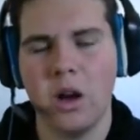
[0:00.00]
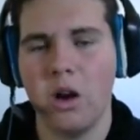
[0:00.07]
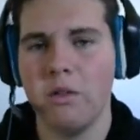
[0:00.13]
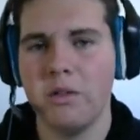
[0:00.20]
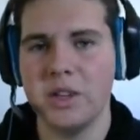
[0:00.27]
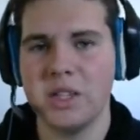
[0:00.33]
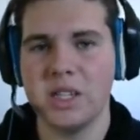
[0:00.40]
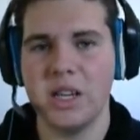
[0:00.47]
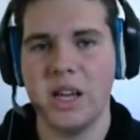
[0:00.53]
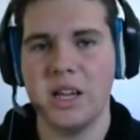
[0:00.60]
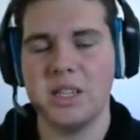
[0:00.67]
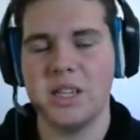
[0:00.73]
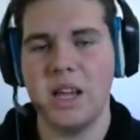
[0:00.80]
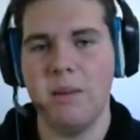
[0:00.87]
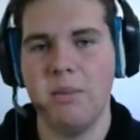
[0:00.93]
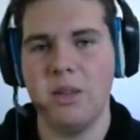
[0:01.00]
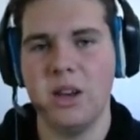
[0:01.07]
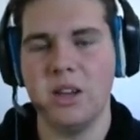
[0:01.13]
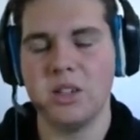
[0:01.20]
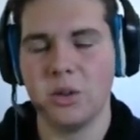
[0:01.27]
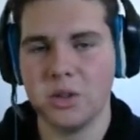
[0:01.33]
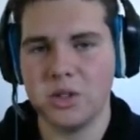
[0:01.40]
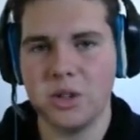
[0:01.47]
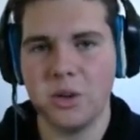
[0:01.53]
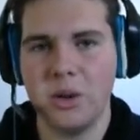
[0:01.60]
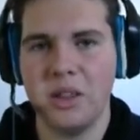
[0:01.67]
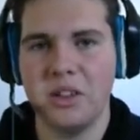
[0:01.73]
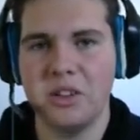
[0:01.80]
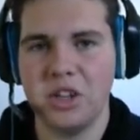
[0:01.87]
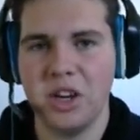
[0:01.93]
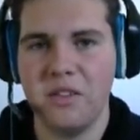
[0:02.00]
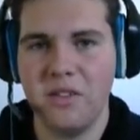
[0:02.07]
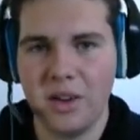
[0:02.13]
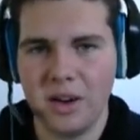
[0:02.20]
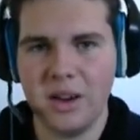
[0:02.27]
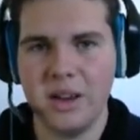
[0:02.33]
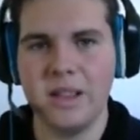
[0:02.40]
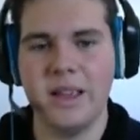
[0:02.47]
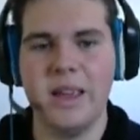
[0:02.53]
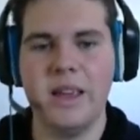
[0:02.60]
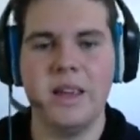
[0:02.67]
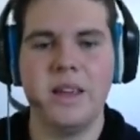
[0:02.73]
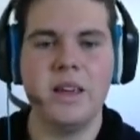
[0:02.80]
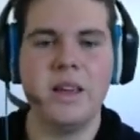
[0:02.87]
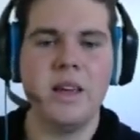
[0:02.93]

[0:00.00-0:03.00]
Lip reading: obviously a team that is also in the Gfinity League,